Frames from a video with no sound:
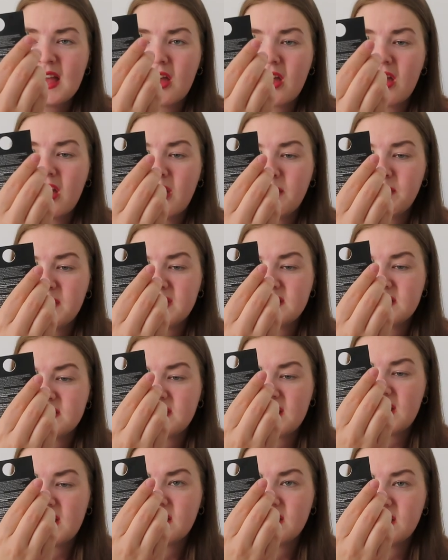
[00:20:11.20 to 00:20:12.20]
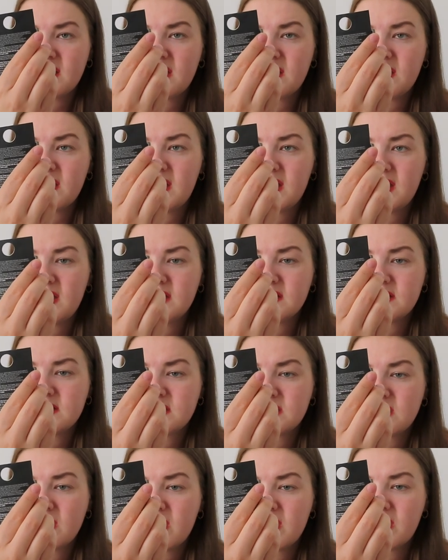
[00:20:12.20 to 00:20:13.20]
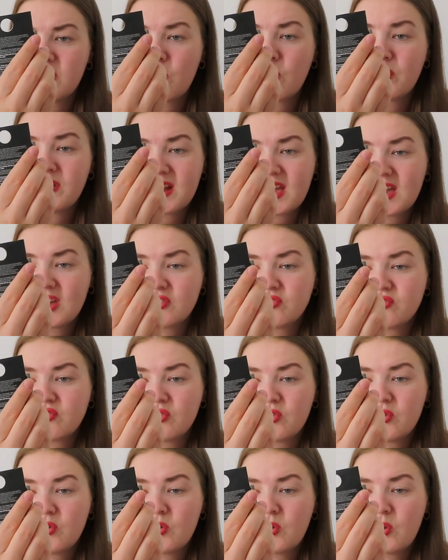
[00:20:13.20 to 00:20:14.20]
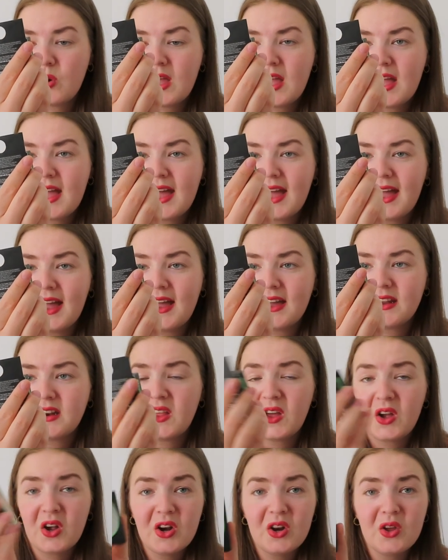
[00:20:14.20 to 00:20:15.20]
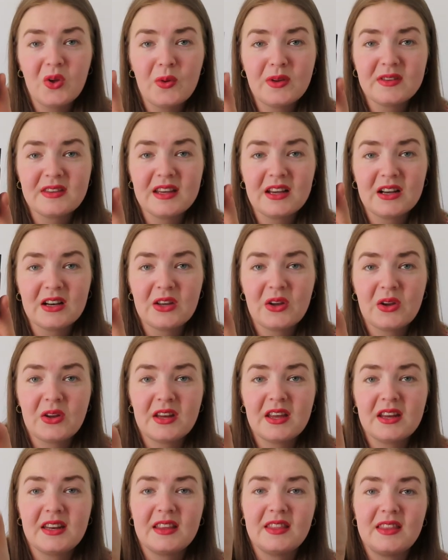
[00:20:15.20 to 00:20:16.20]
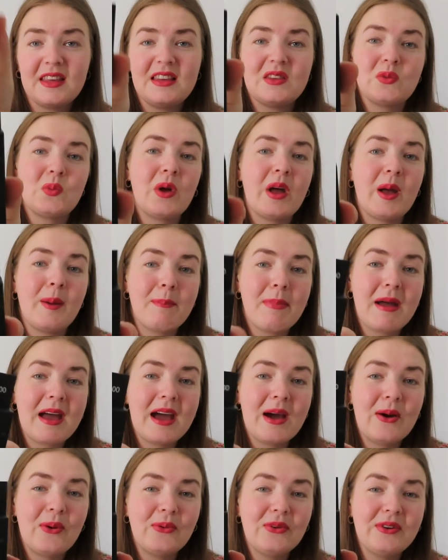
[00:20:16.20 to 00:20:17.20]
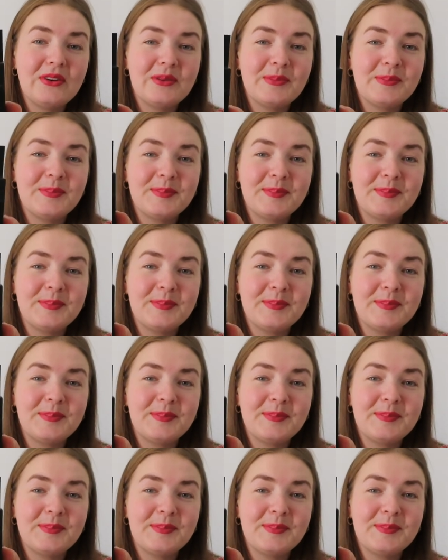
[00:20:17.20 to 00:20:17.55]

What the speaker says: This is in the style natural and the glue is included, and these were £1.